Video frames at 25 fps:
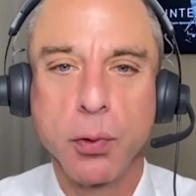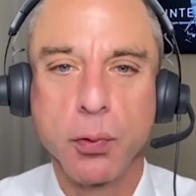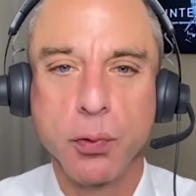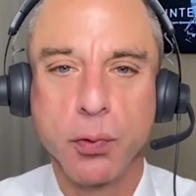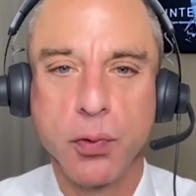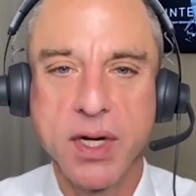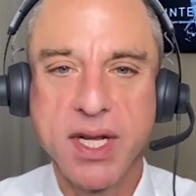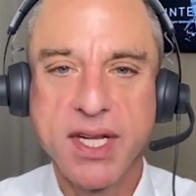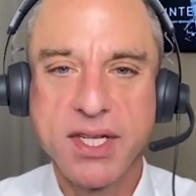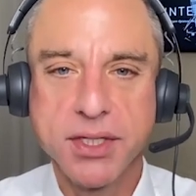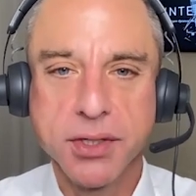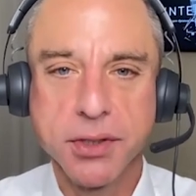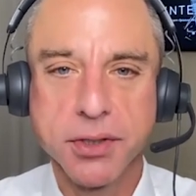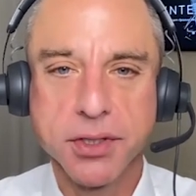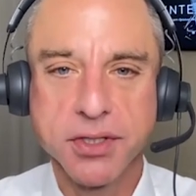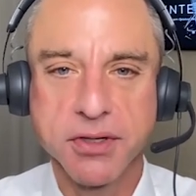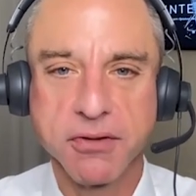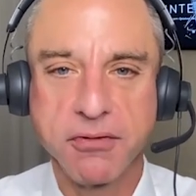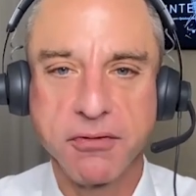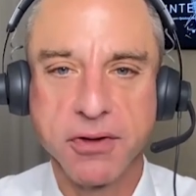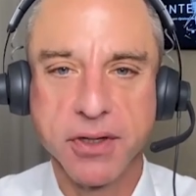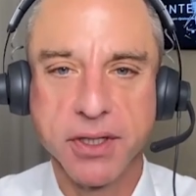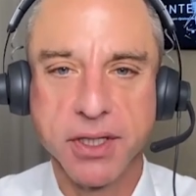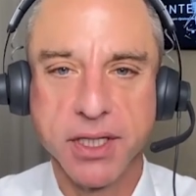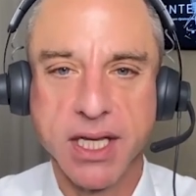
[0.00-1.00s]
research
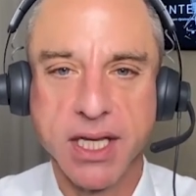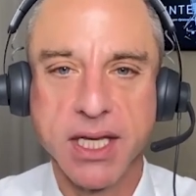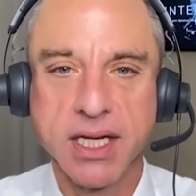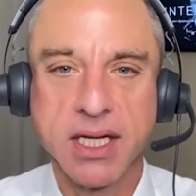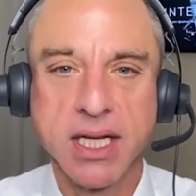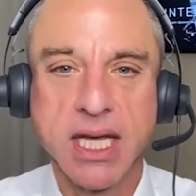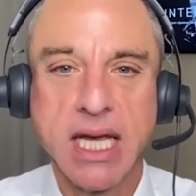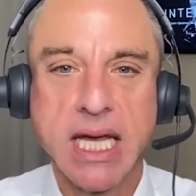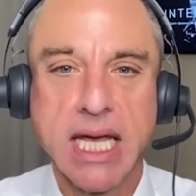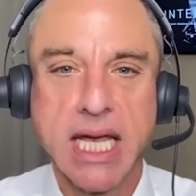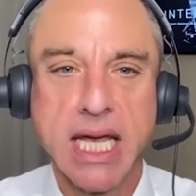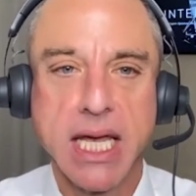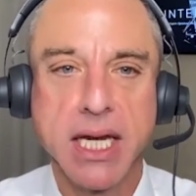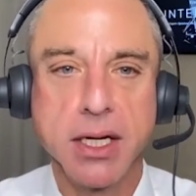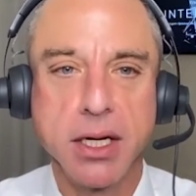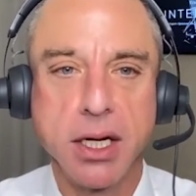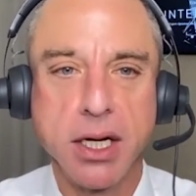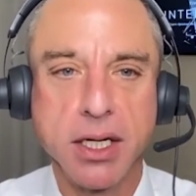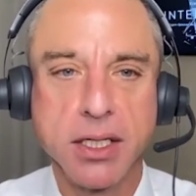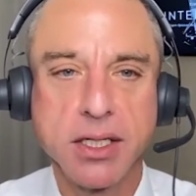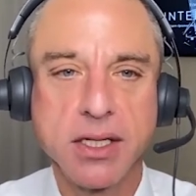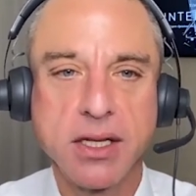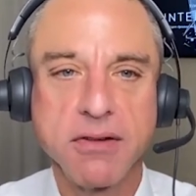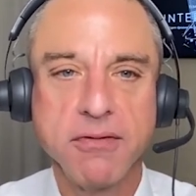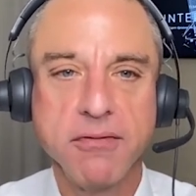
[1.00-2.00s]
affiliate in
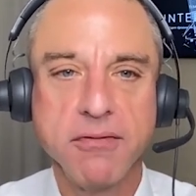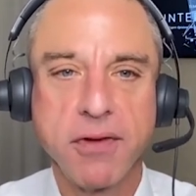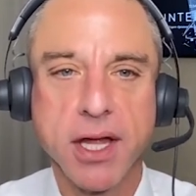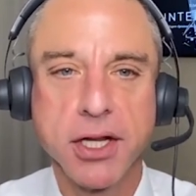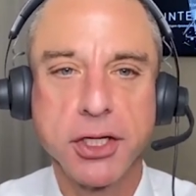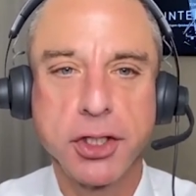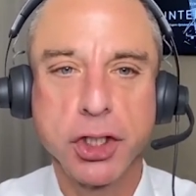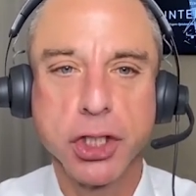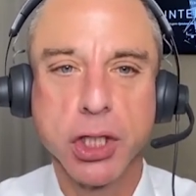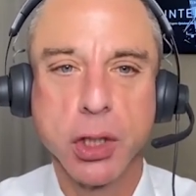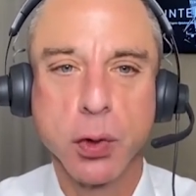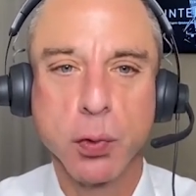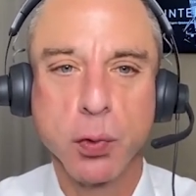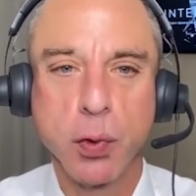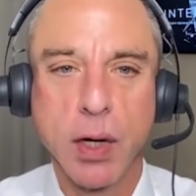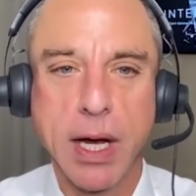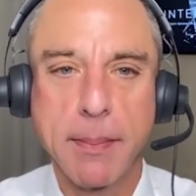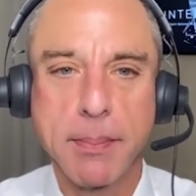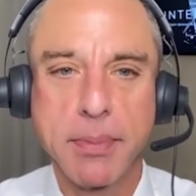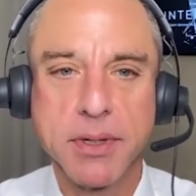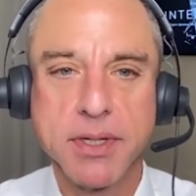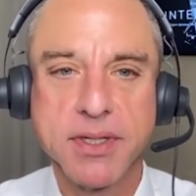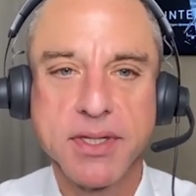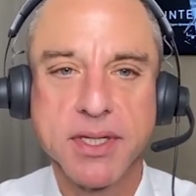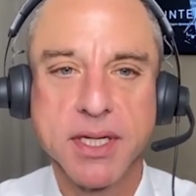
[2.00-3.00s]
unconventional
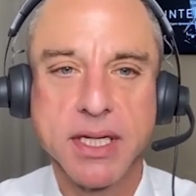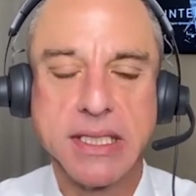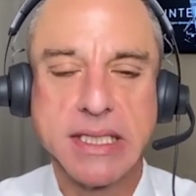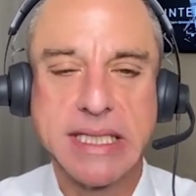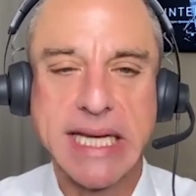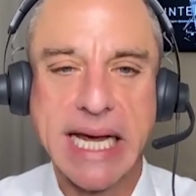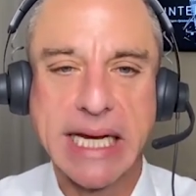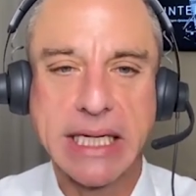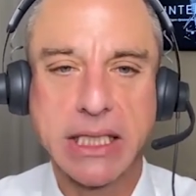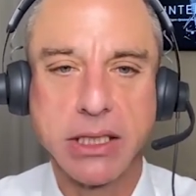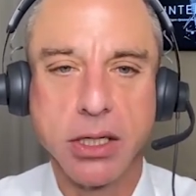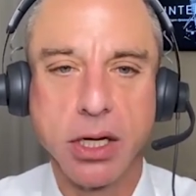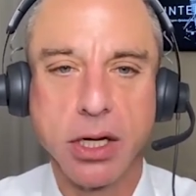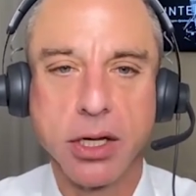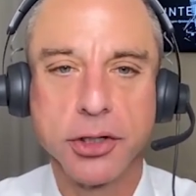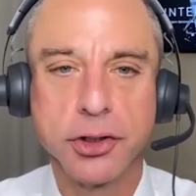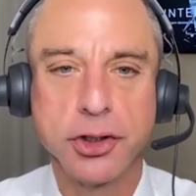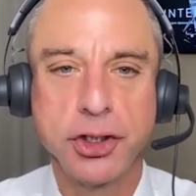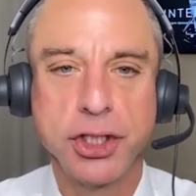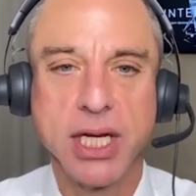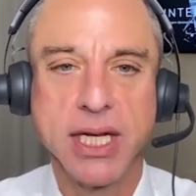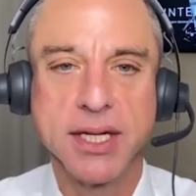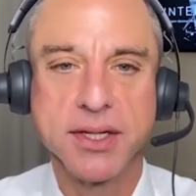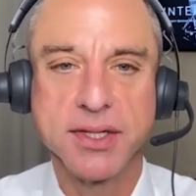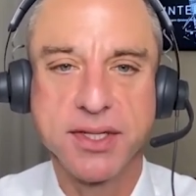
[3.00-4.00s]
weapons and
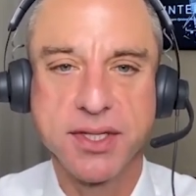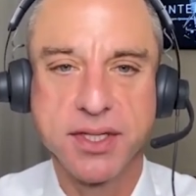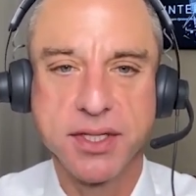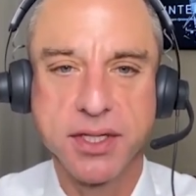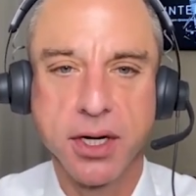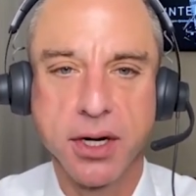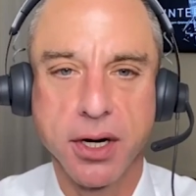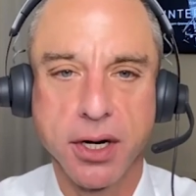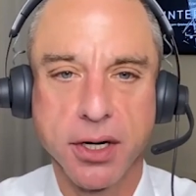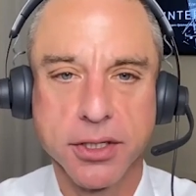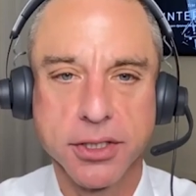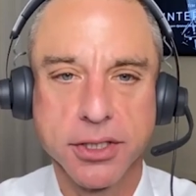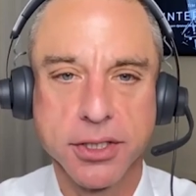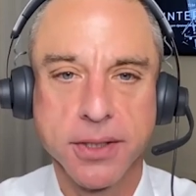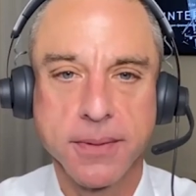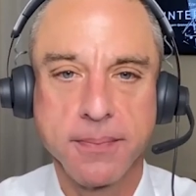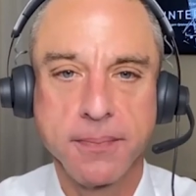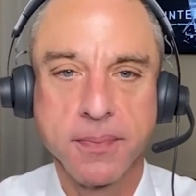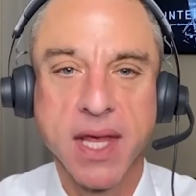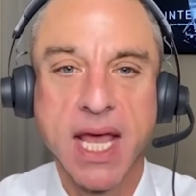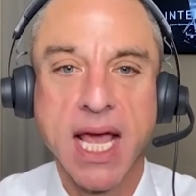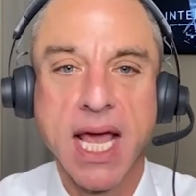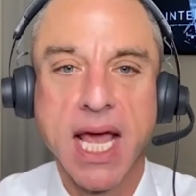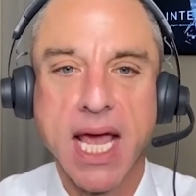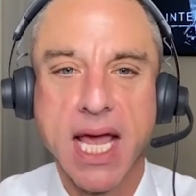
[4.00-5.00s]
technology at START,
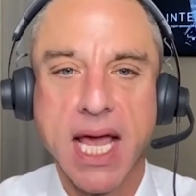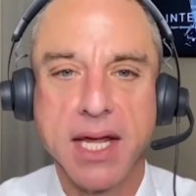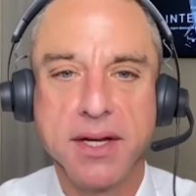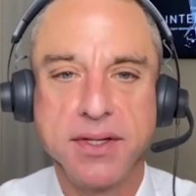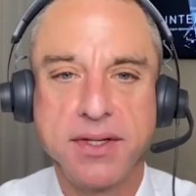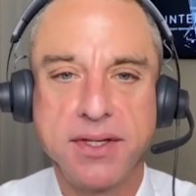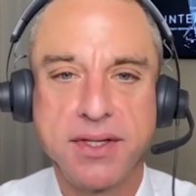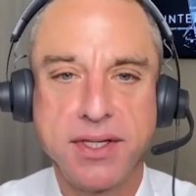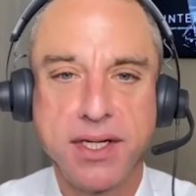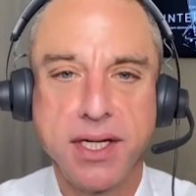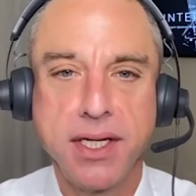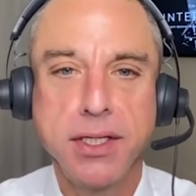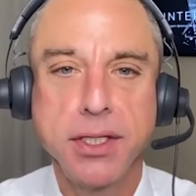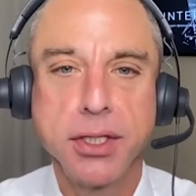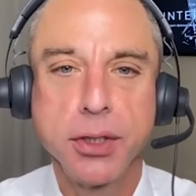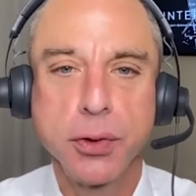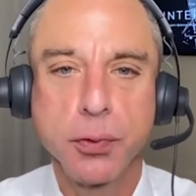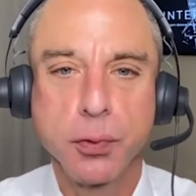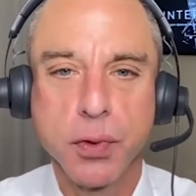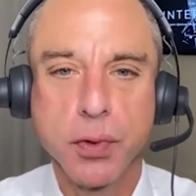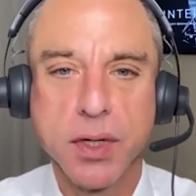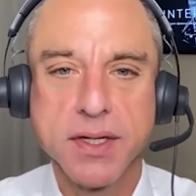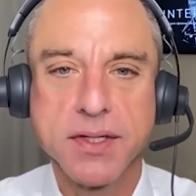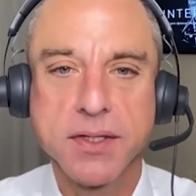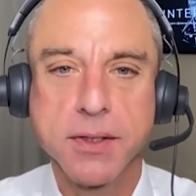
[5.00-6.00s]
and senior
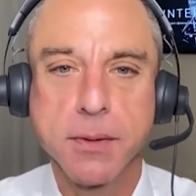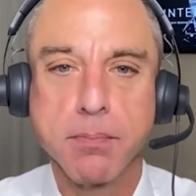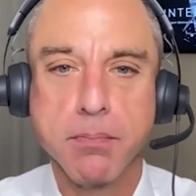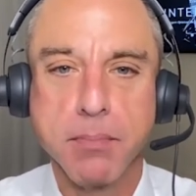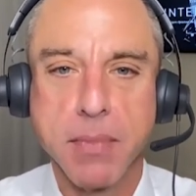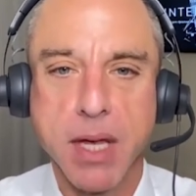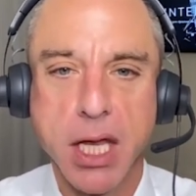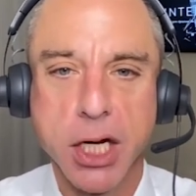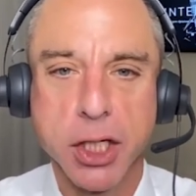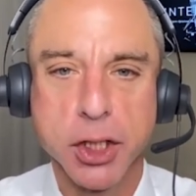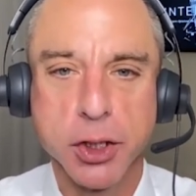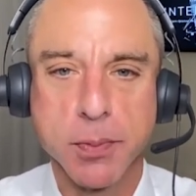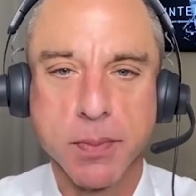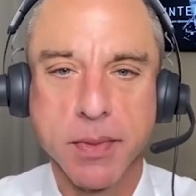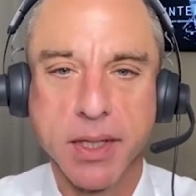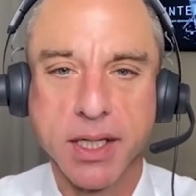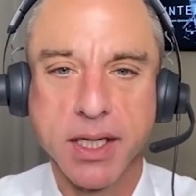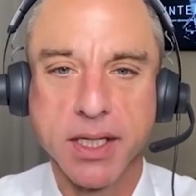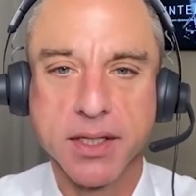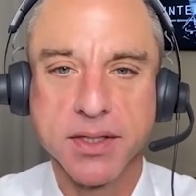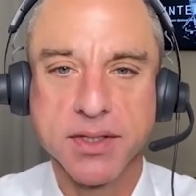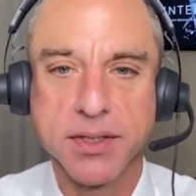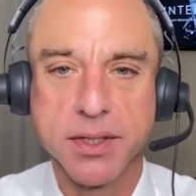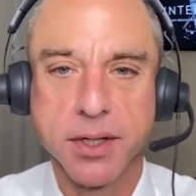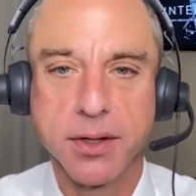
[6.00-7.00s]
risk management
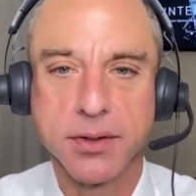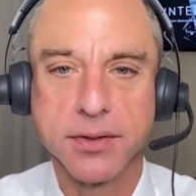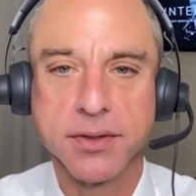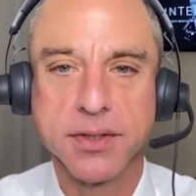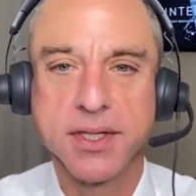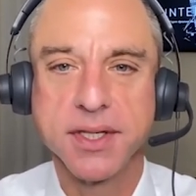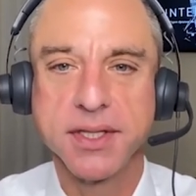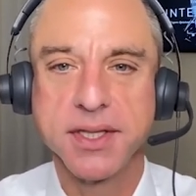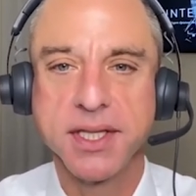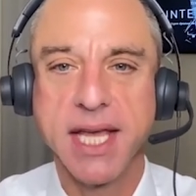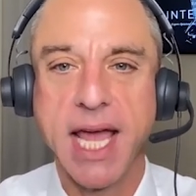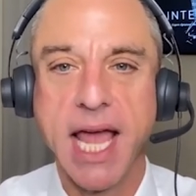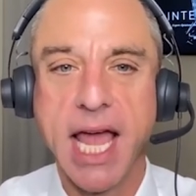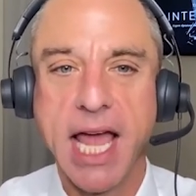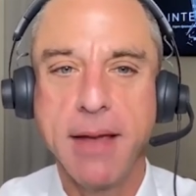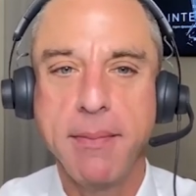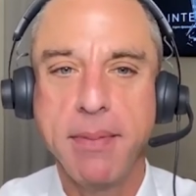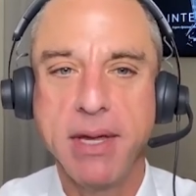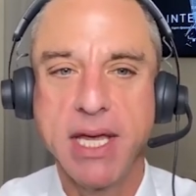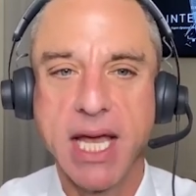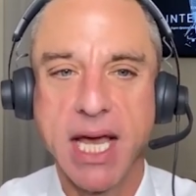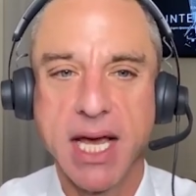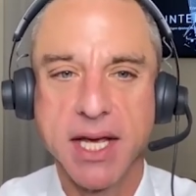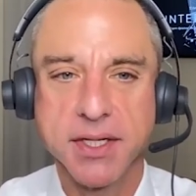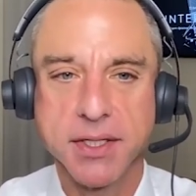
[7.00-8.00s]
consultant at the
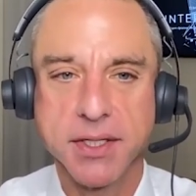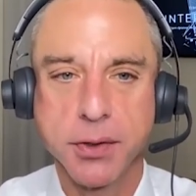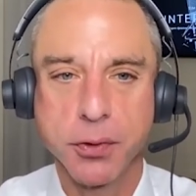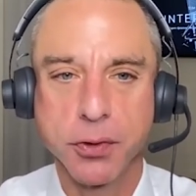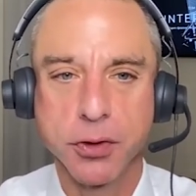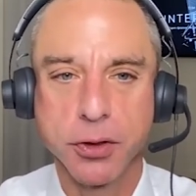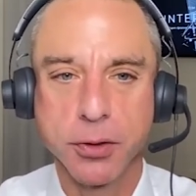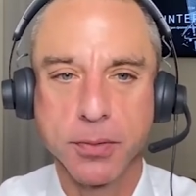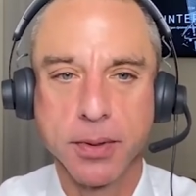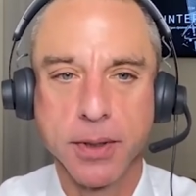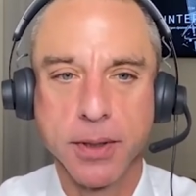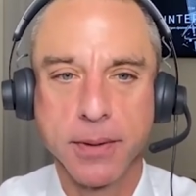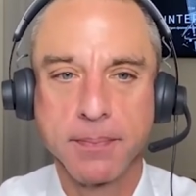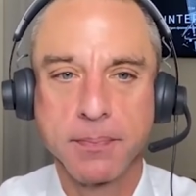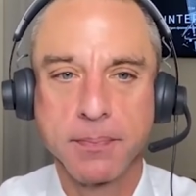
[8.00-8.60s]
ABS Group.